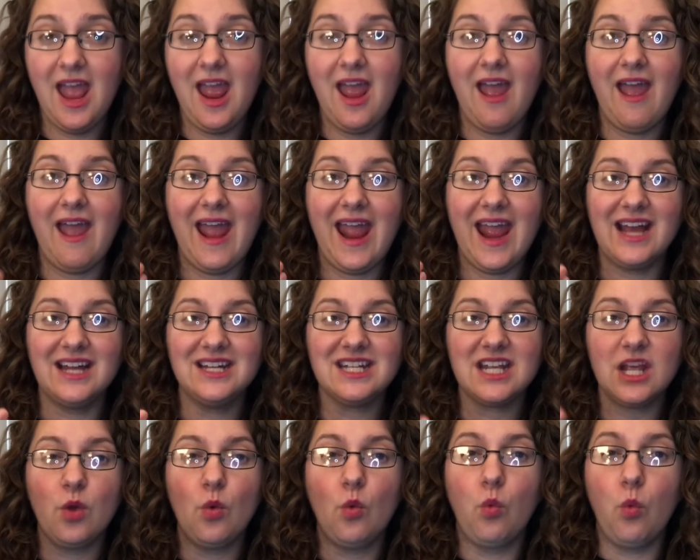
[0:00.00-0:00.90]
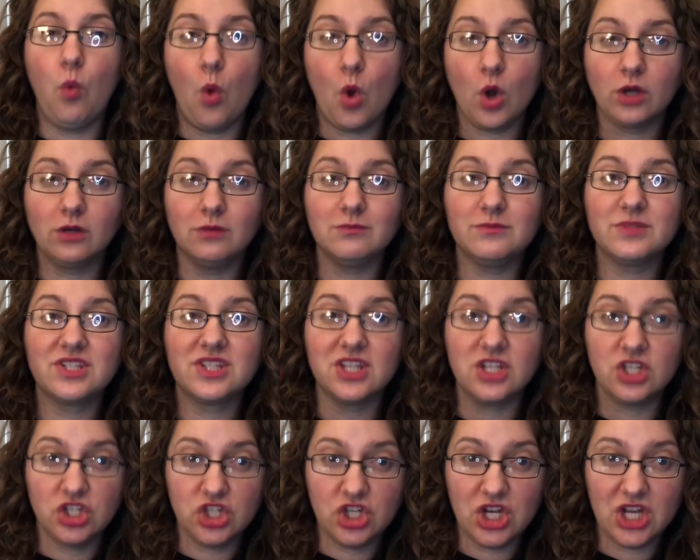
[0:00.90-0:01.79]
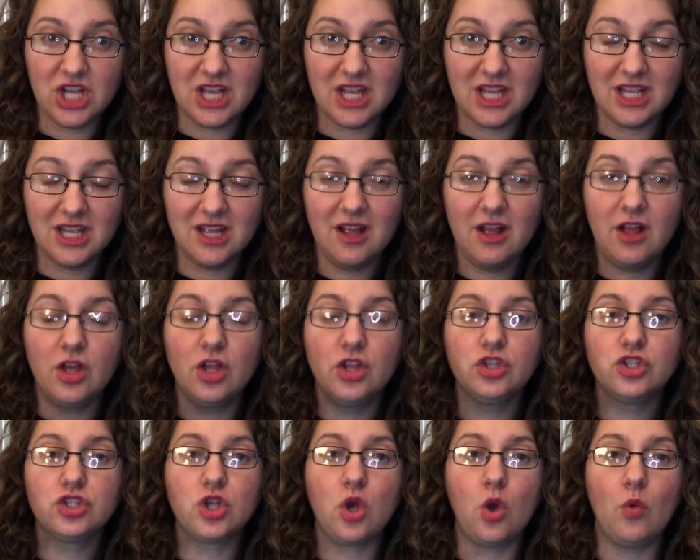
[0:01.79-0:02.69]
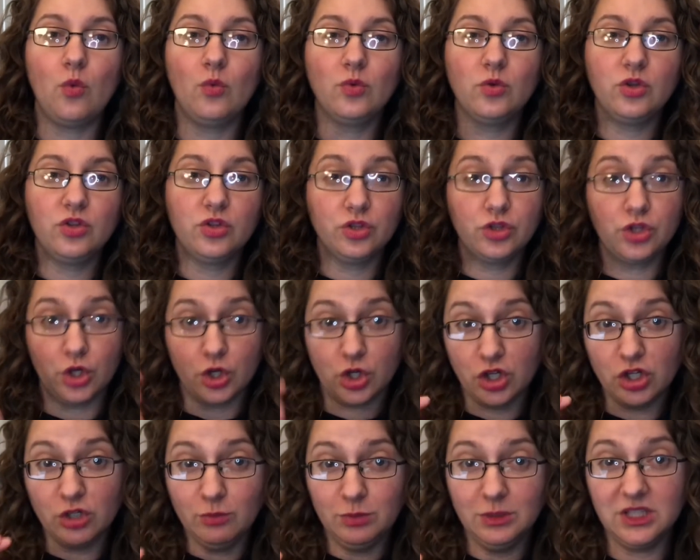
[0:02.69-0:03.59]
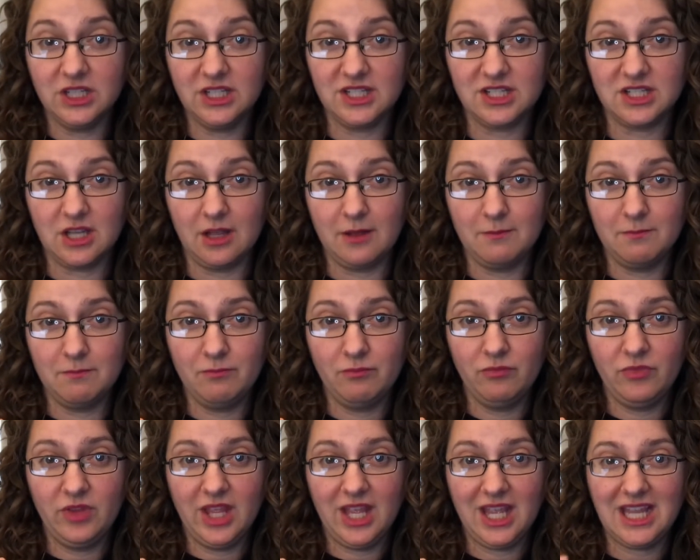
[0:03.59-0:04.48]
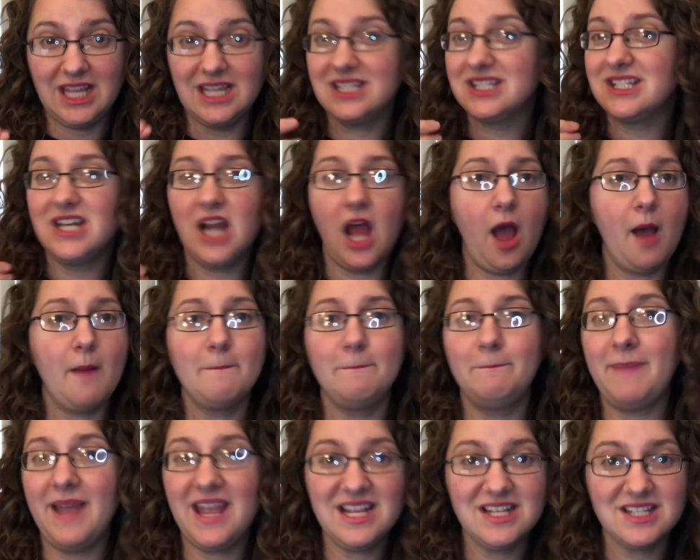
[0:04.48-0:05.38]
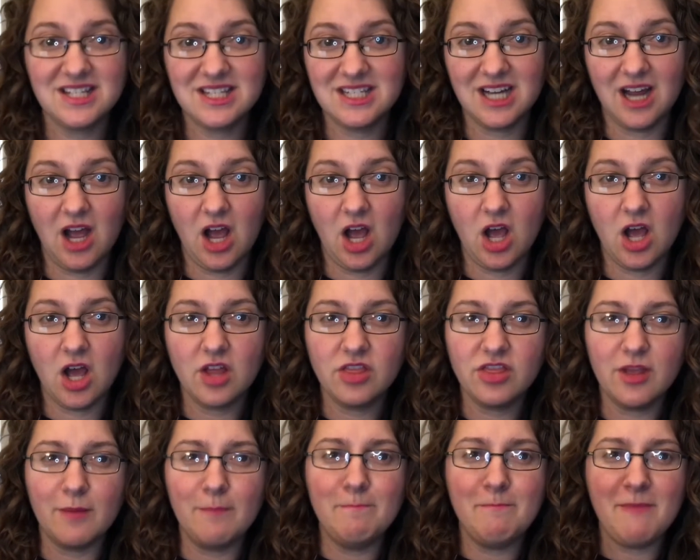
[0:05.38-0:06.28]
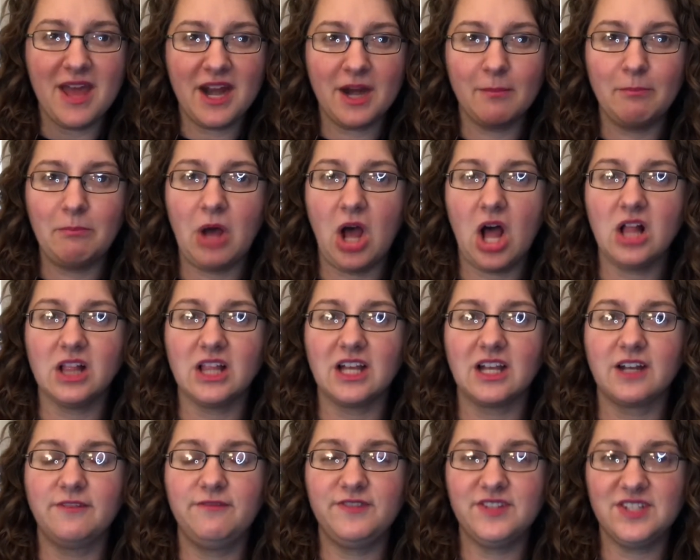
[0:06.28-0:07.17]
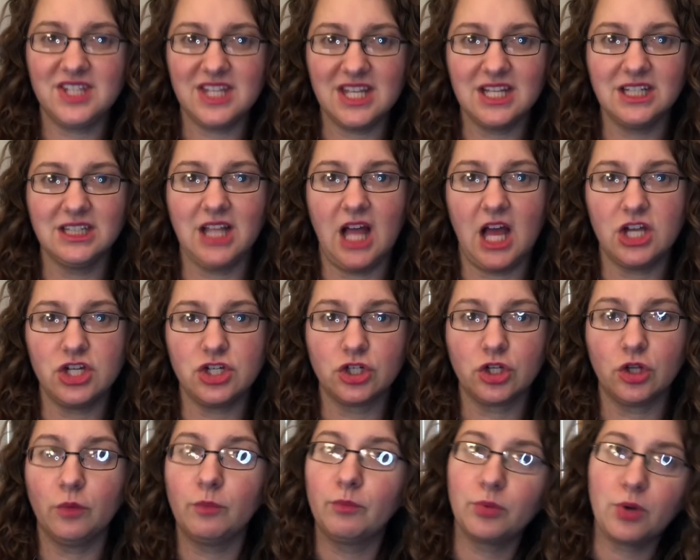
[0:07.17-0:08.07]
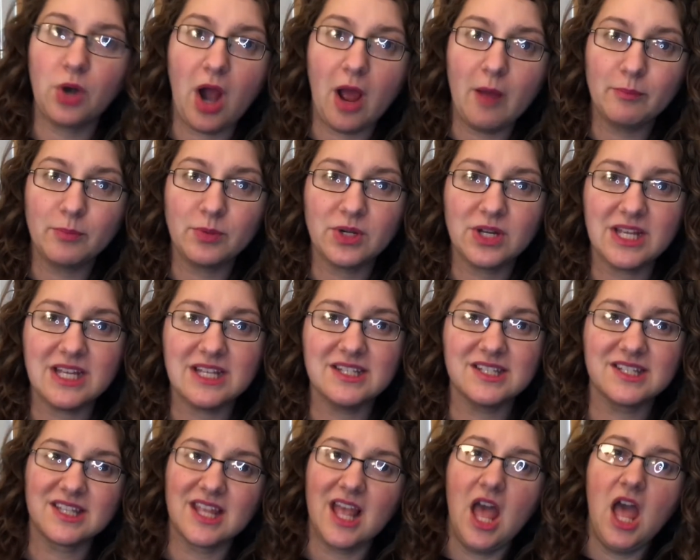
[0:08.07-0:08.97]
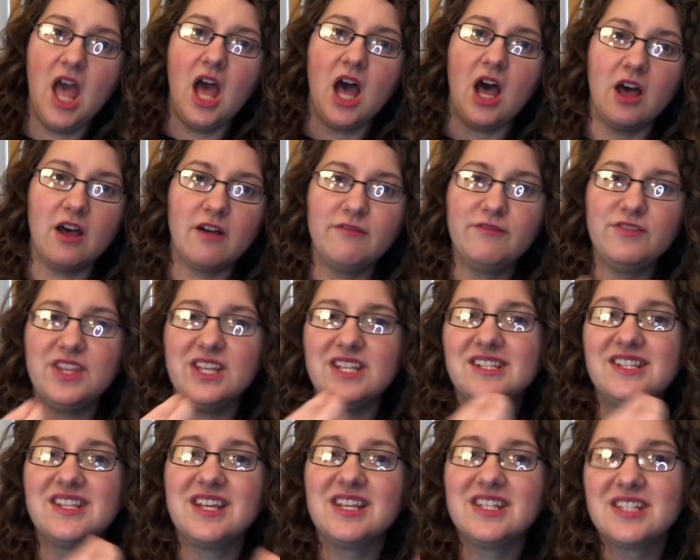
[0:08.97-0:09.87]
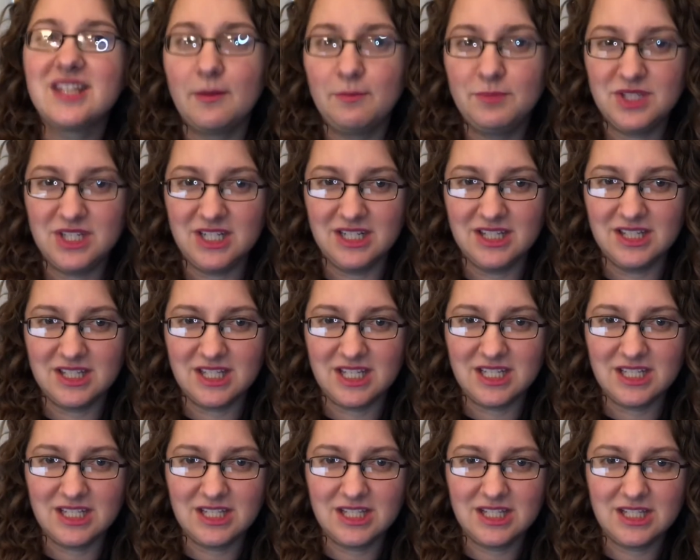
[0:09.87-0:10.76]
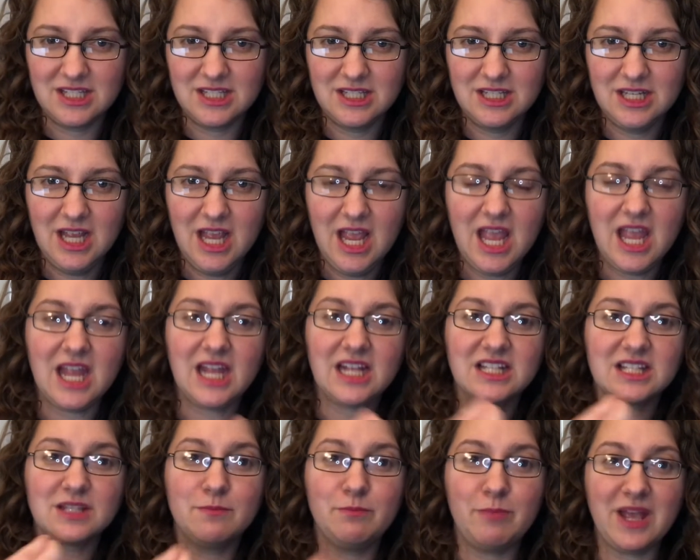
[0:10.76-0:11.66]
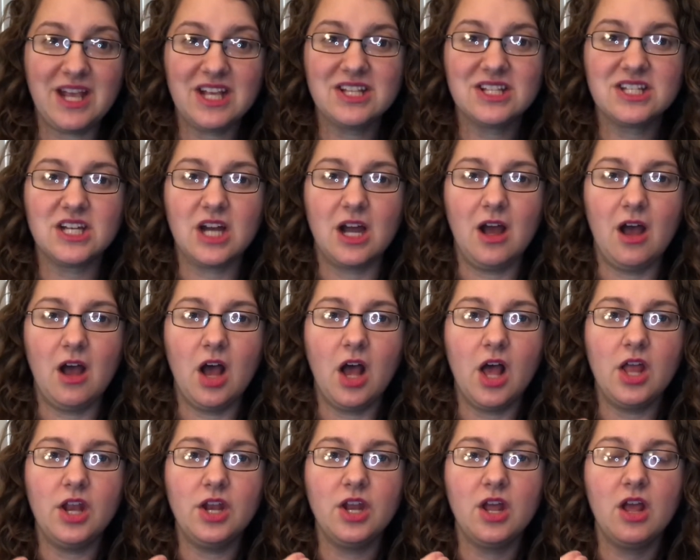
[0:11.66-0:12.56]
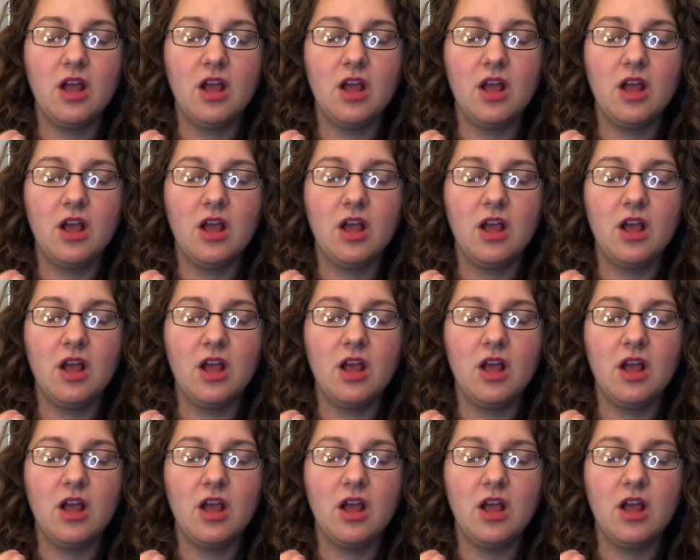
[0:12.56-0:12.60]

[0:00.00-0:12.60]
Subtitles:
and it warms the chi. So the herbalism is not based on the metabolic physiological properties of these substances. It's based on